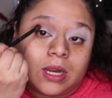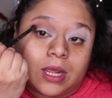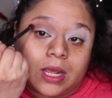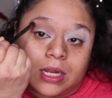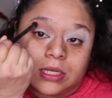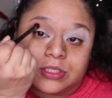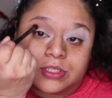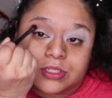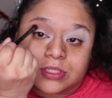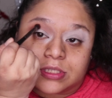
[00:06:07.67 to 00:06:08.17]

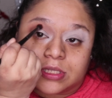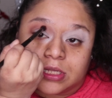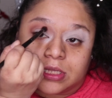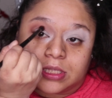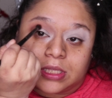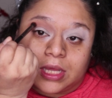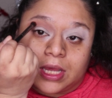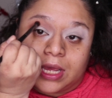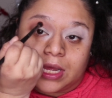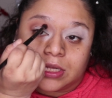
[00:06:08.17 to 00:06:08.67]
and just on
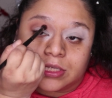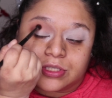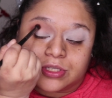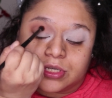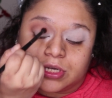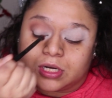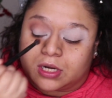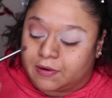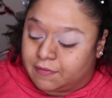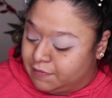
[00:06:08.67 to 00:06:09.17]
the edge
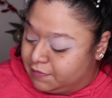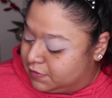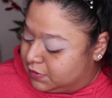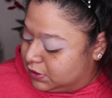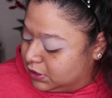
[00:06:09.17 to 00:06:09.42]
here of